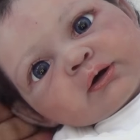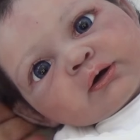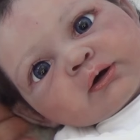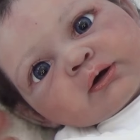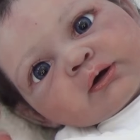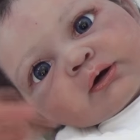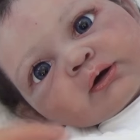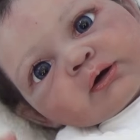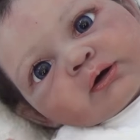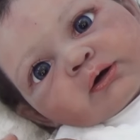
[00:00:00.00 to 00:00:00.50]

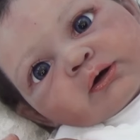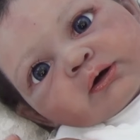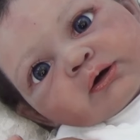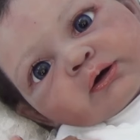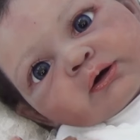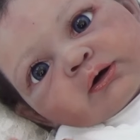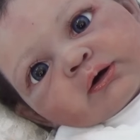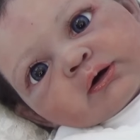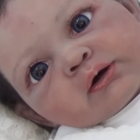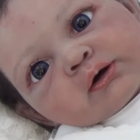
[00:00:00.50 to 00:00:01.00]

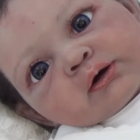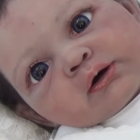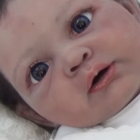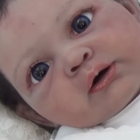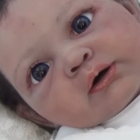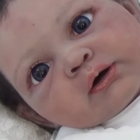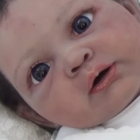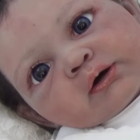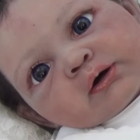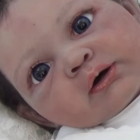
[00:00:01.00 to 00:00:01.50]

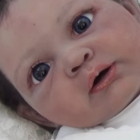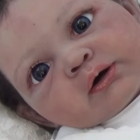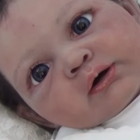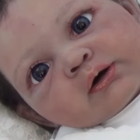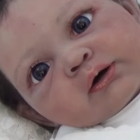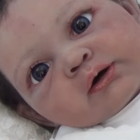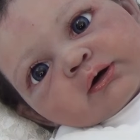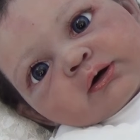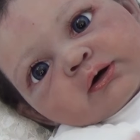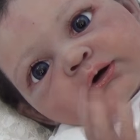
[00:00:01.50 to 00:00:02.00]

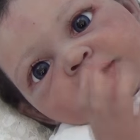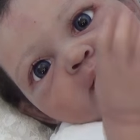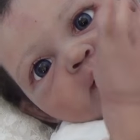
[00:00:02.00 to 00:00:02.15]
(no one is talking)